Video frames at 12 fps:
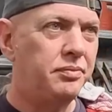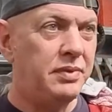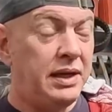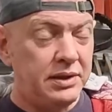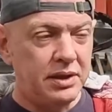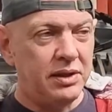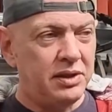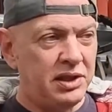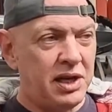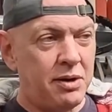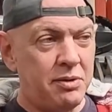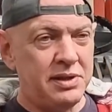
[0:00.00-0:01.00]
he's going to
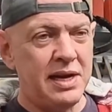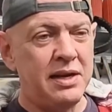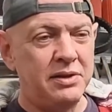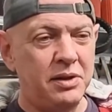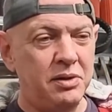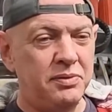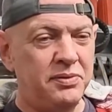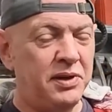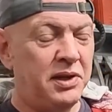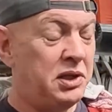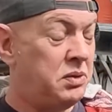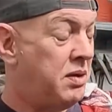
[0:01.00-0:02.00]
show us how to do the
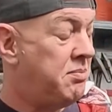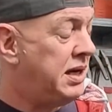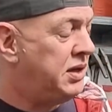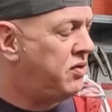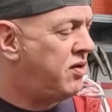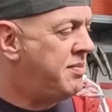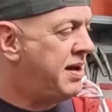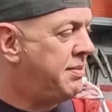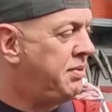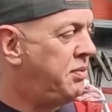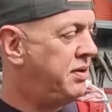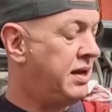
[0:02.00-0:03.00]
first one, make sure I'm
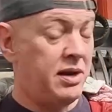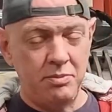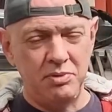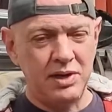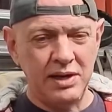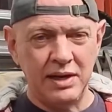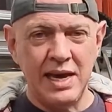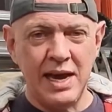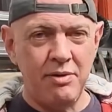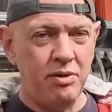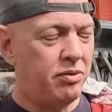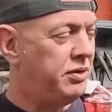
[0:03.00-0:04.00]
happy with it, and I'm just going to
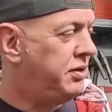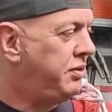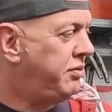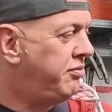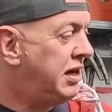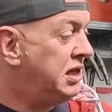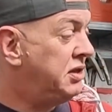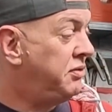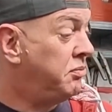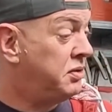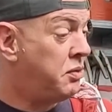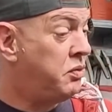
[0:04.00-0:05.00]
carry on and do the rest of them,
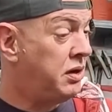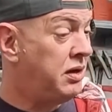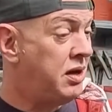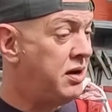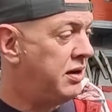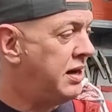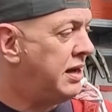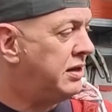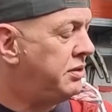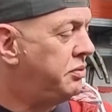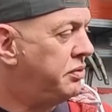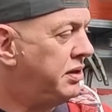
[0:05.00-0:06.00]
because I want to learn how to
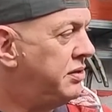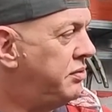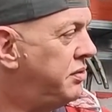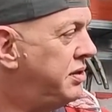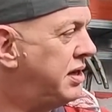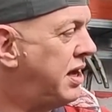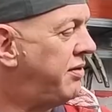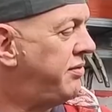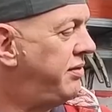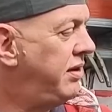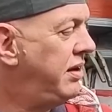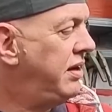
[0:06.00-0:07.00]
do all this sort of
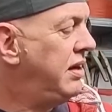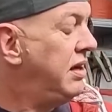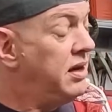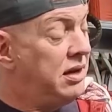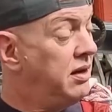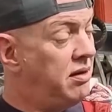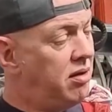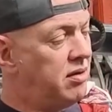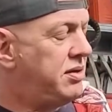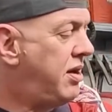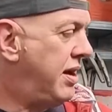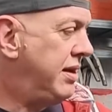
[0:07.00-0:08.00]
stuff. And like I
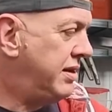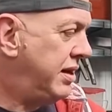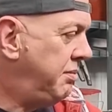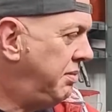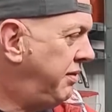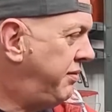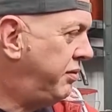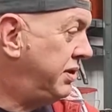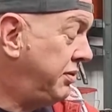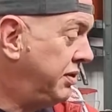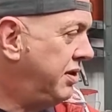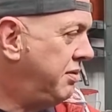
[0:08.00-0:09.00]
say, I ain't done it before,
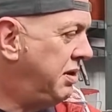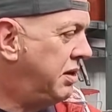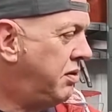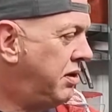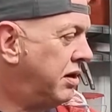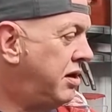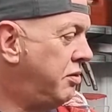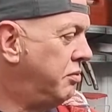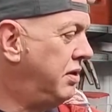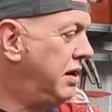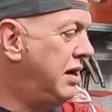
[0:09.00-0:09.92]
so it's going to be quite cool.